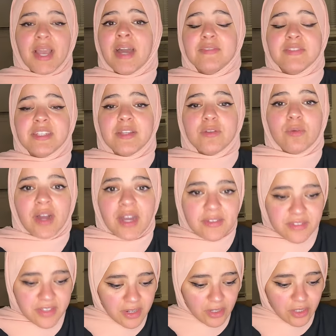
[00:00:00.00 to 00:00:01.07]
I've seen
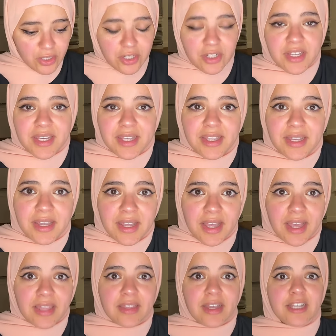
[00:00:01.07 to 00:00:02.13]
wives that are cooking
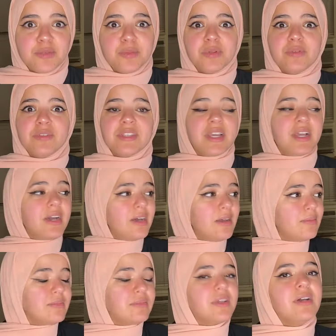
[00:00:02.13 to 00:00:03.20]
and the husband will say,
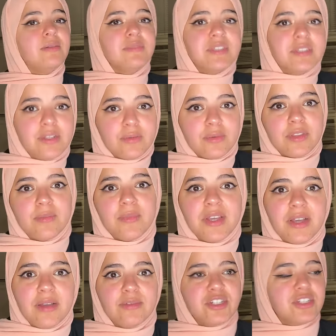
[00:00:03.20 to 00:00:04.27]
come, come sit with
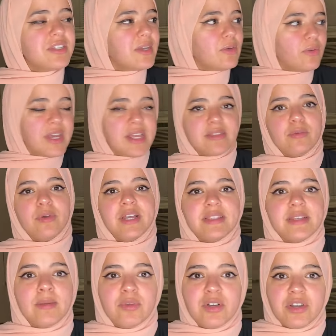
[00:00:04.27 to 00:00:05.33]
me, come. She's like, wait,
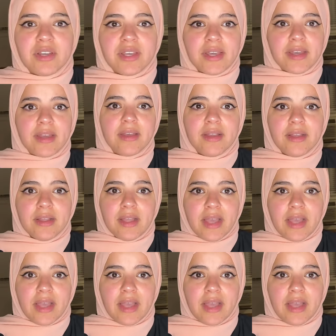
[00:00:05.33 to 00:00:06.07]
wait, I'm cooking.